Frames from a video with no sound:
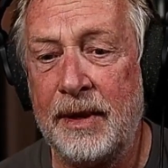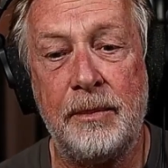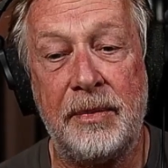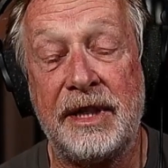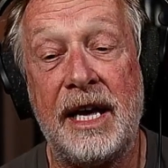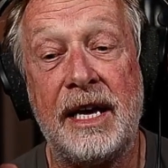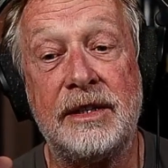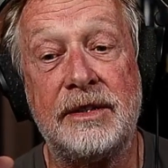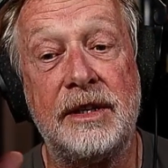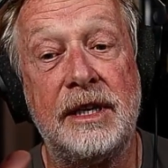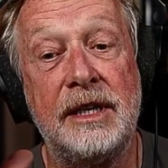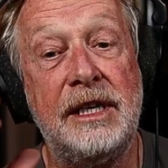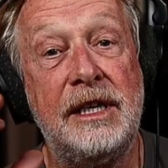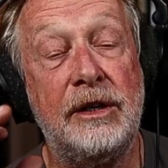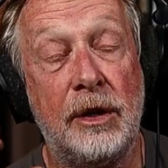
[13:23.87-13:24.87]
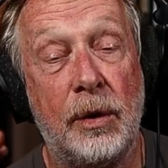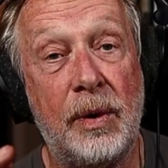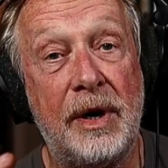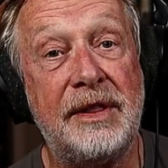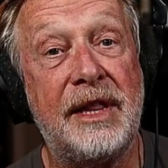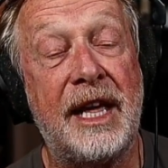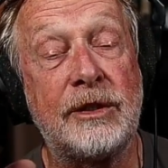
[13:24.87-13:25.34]
But that, you know
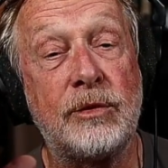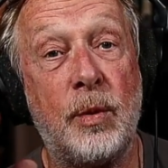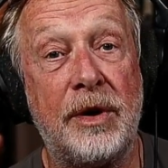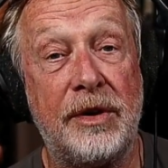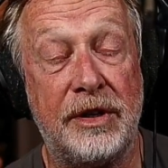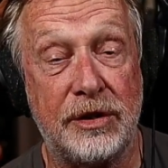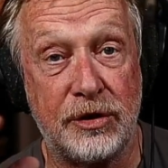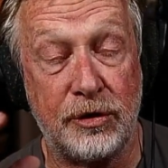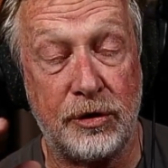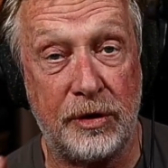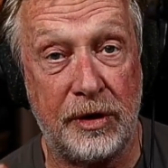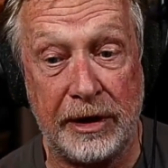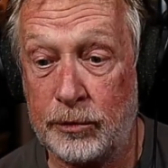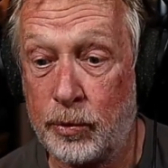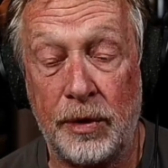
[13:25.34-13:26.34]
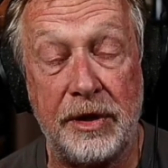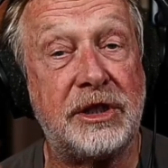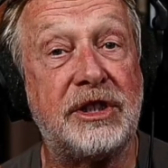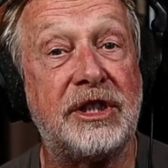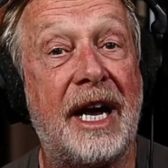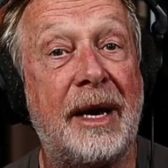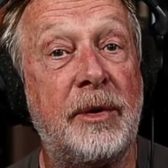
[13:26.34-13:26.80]
what? That's where the that's where the
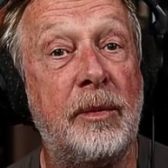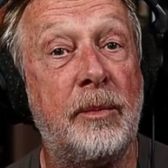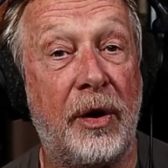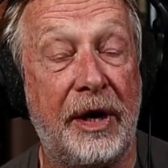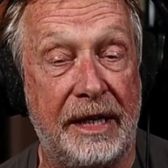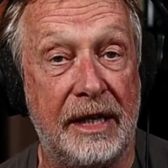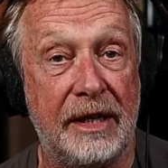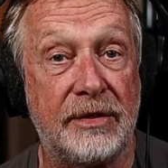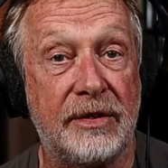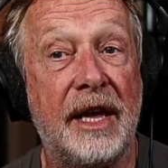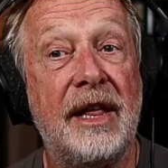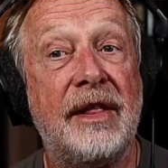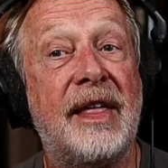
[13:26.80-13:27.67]
chapter break is.